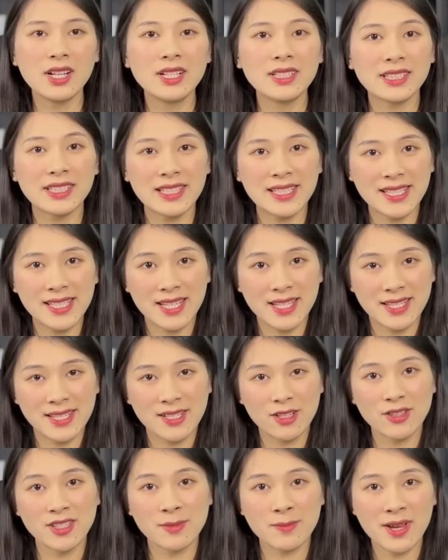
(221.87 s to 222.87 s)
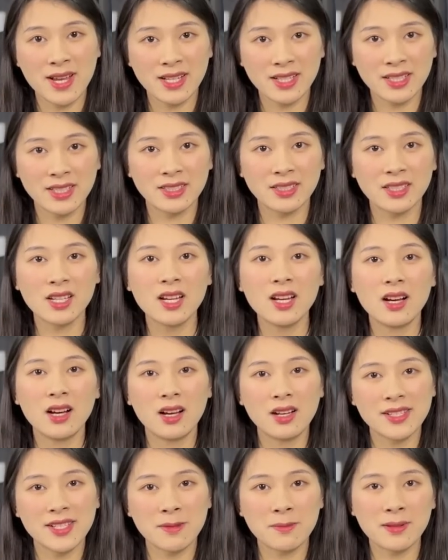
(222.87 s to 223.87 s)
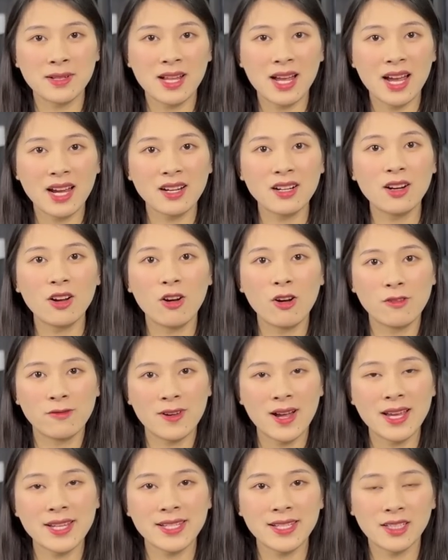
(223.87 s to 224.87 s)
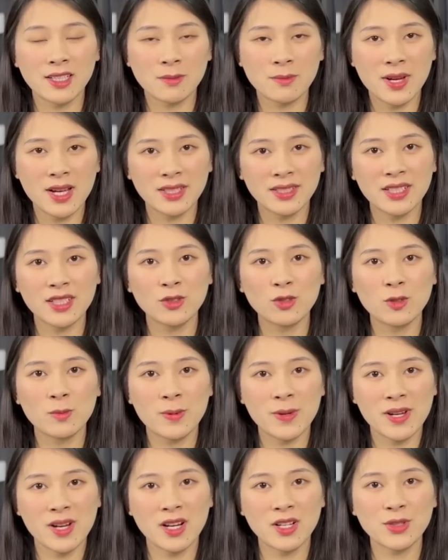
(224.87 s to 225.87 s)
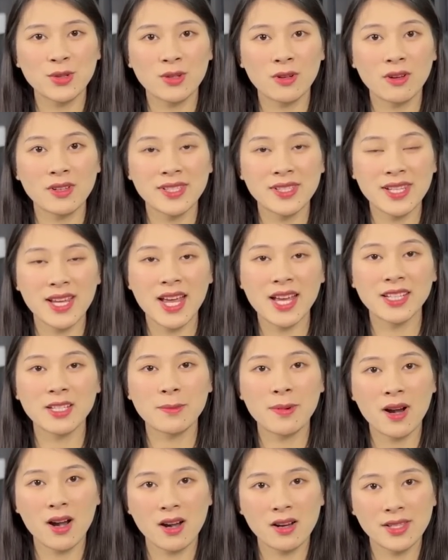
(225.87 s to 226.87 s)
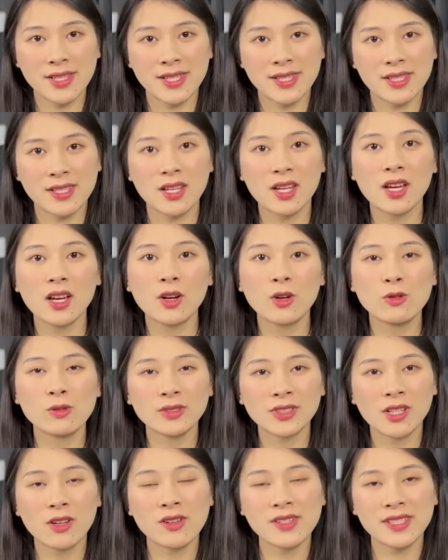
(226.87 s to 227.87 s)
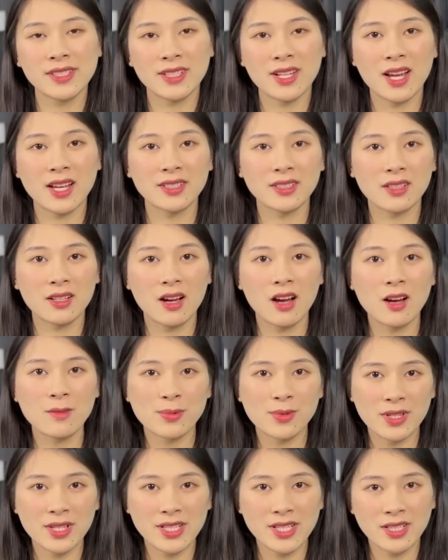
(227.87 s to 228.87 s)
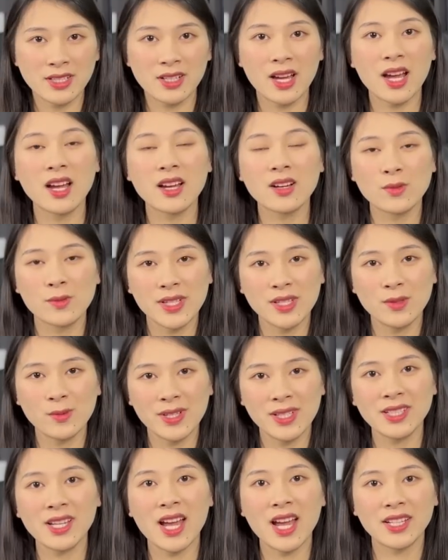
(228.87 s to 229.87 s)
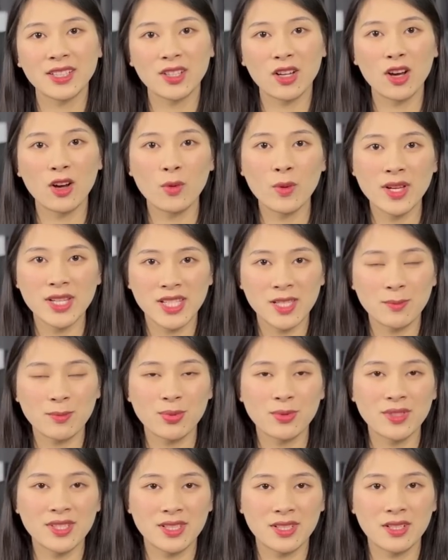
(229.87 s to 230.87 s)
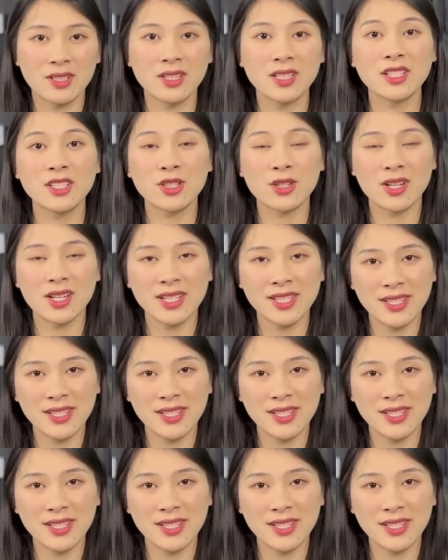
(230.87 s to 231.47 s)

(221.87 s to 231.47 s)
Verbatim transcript: This is Zeus Mining, a supplier of ASIC miner repair tools and accessories who knows that cooperation can win win and always puts the interests